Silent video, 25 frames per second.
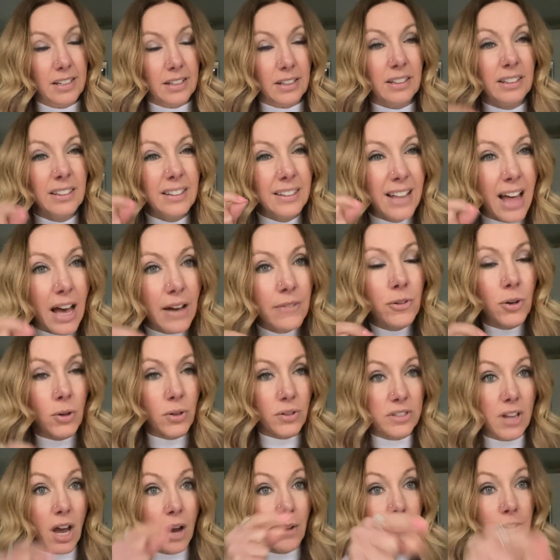
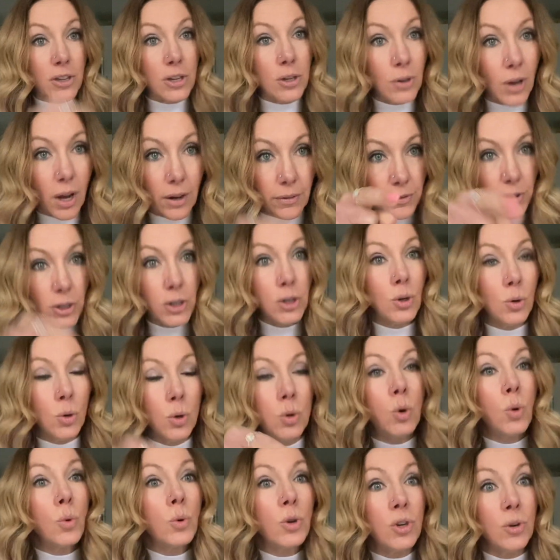levels of you of you
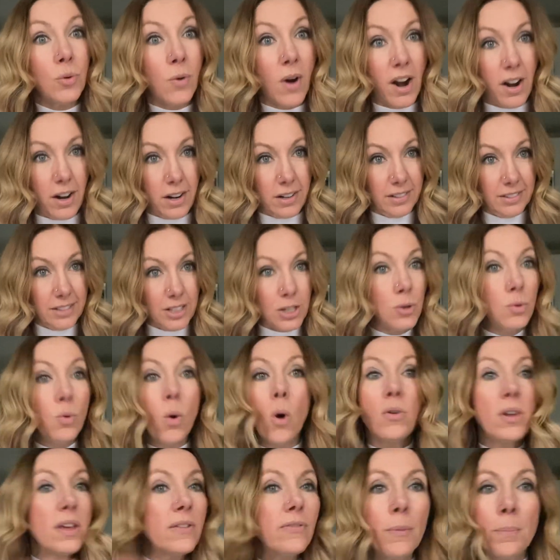who you are. You
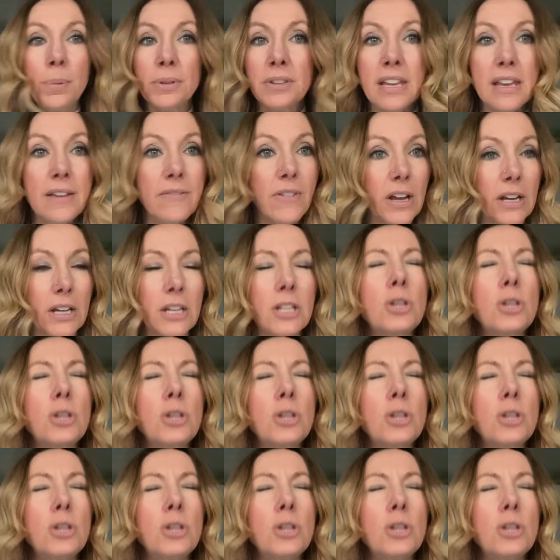won't even believe it.